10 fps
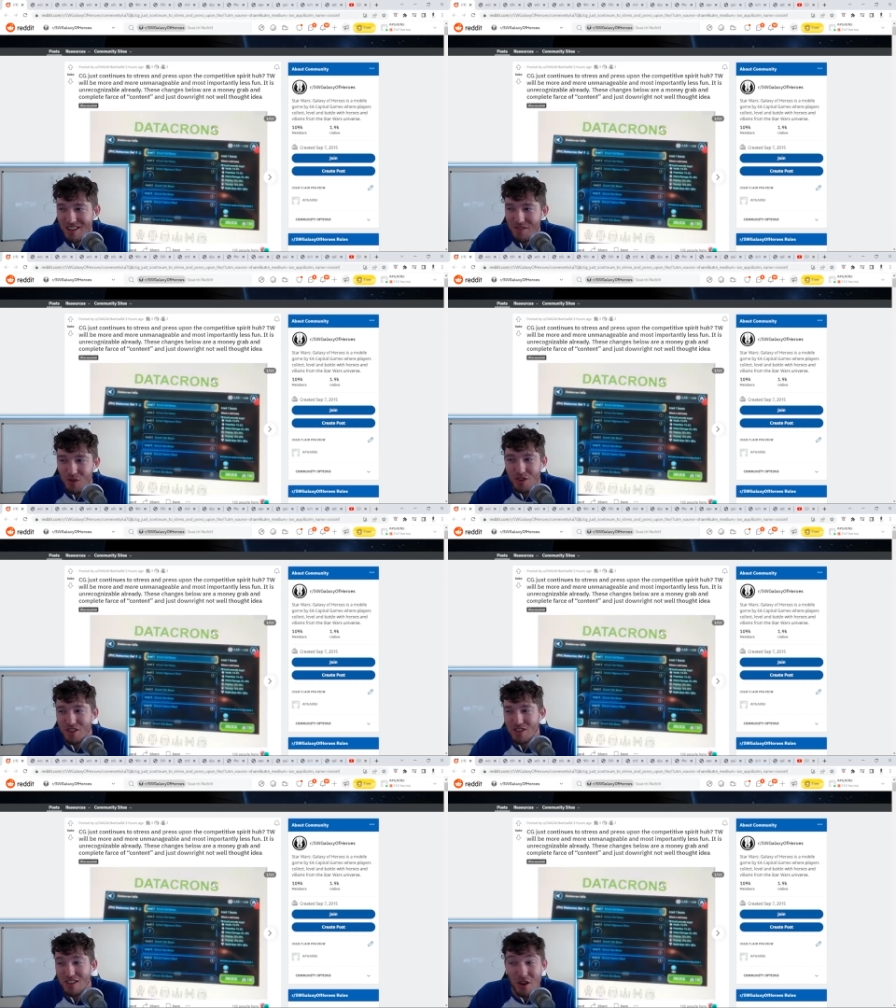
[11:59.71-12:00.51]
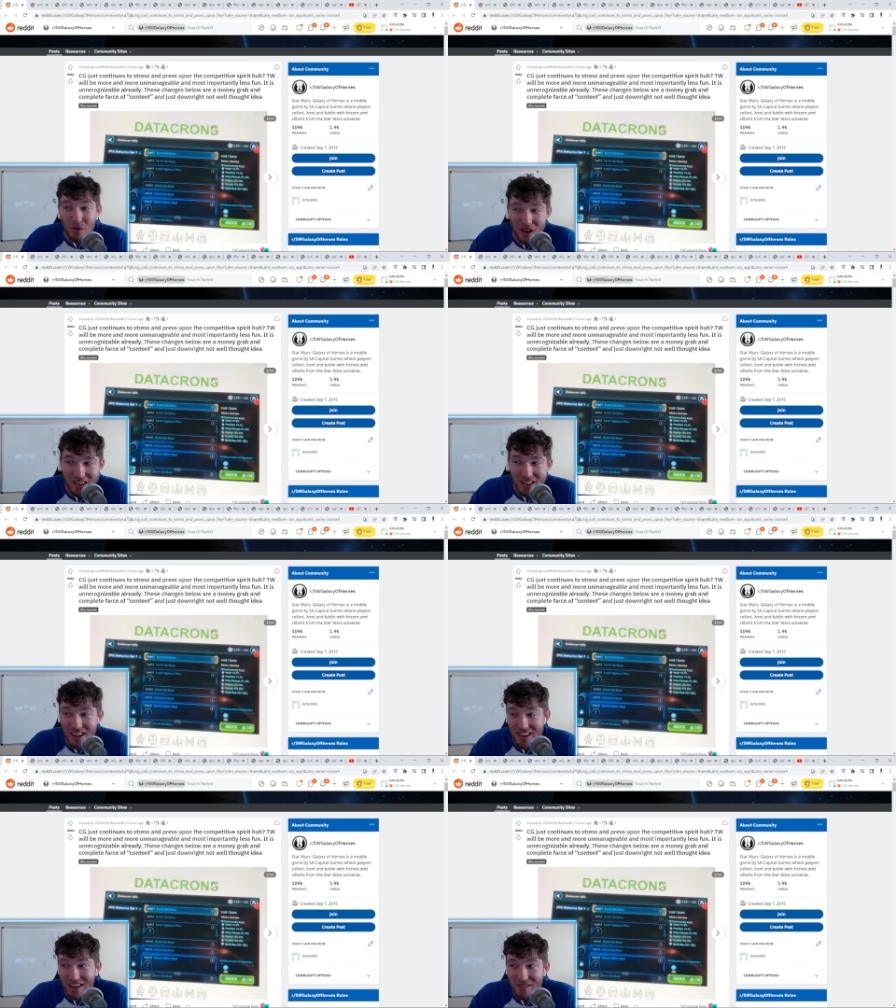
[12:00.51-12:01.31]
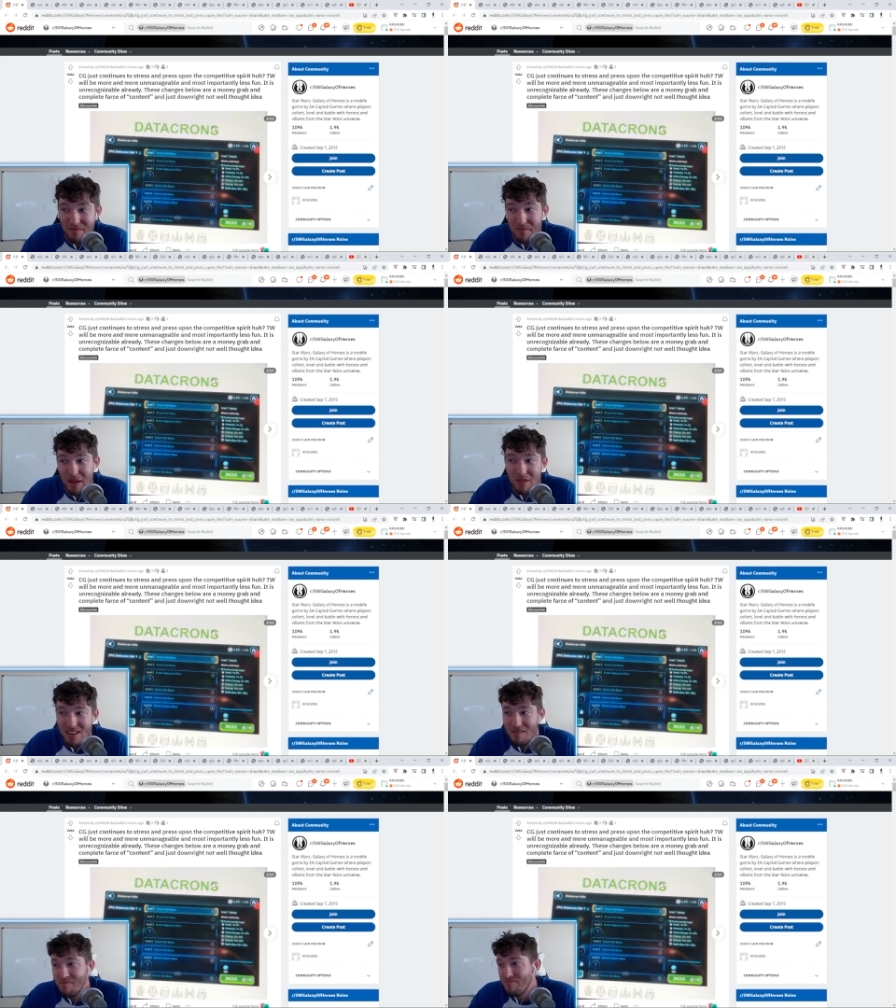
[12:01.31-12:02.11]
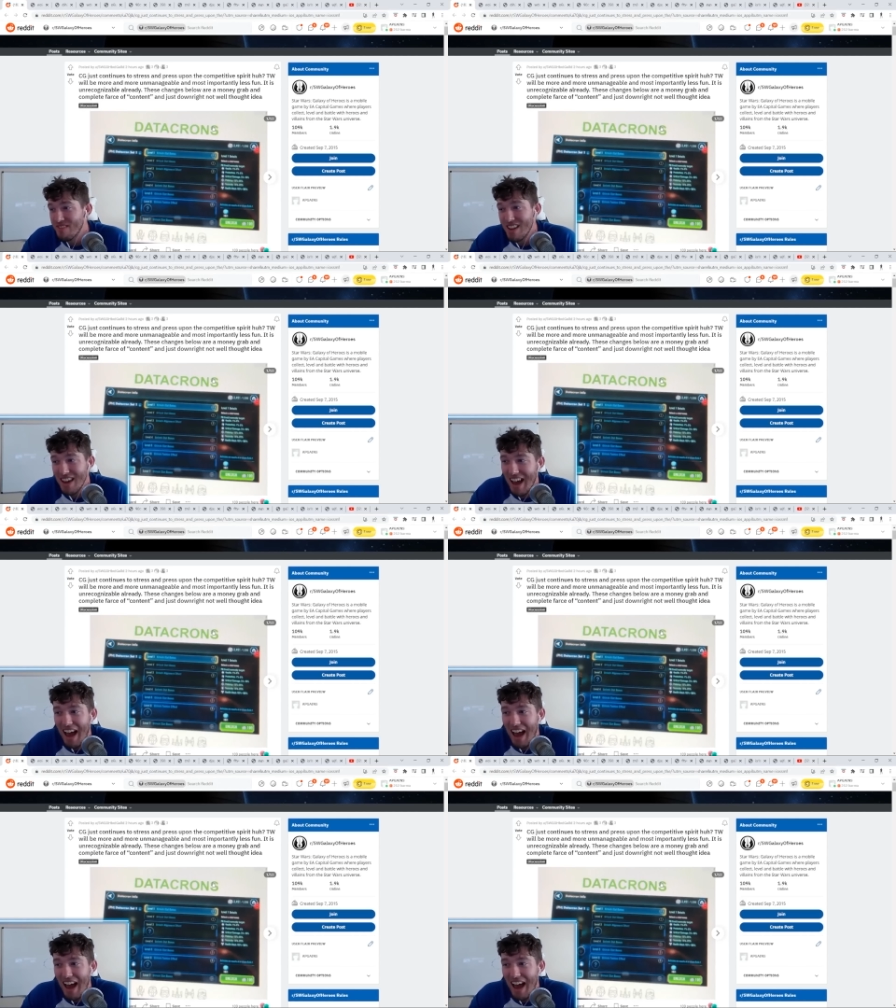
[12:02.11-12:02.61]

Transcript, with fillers: So at least theoretically, like maybe. I don't know if